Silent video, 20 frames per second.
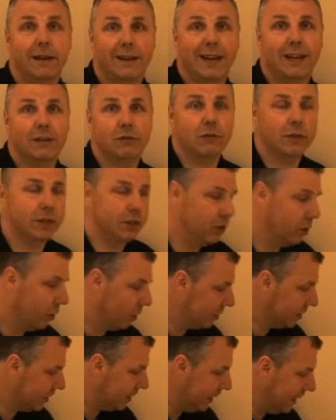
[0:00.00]
naturally
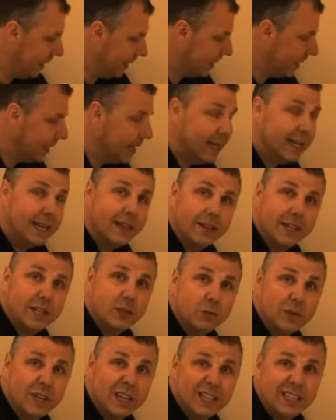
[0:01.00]
knots in it, and
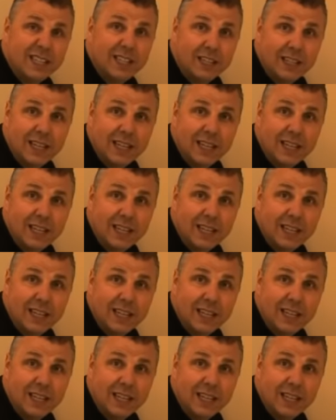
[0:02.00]
this would actually